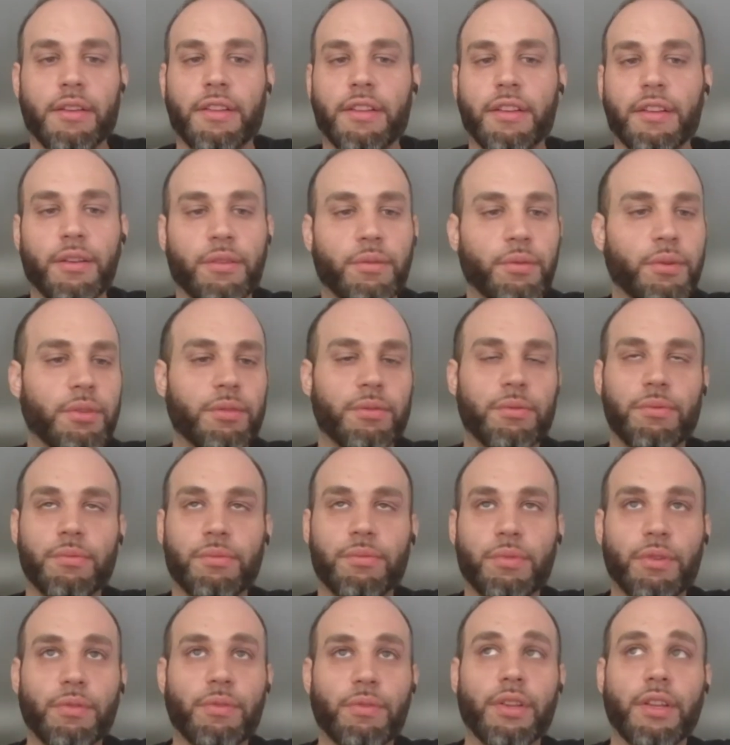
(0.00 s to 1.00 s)
I think we
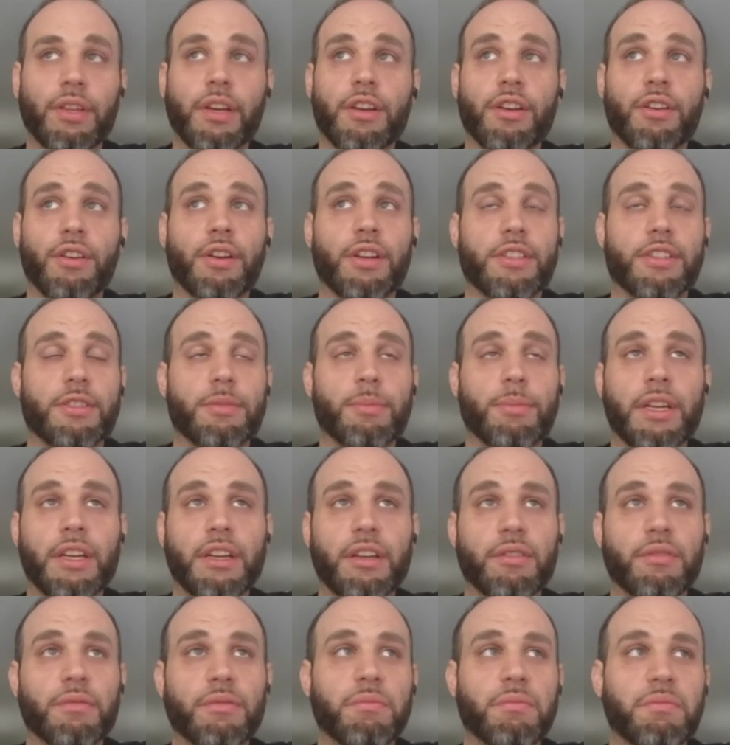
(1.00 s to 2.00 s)
really
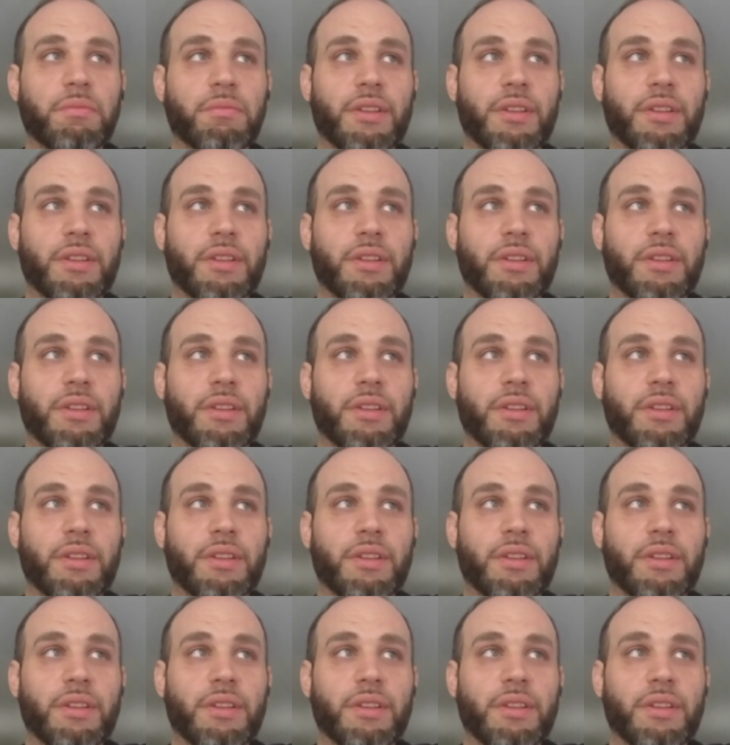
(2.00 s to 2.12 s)
underestimated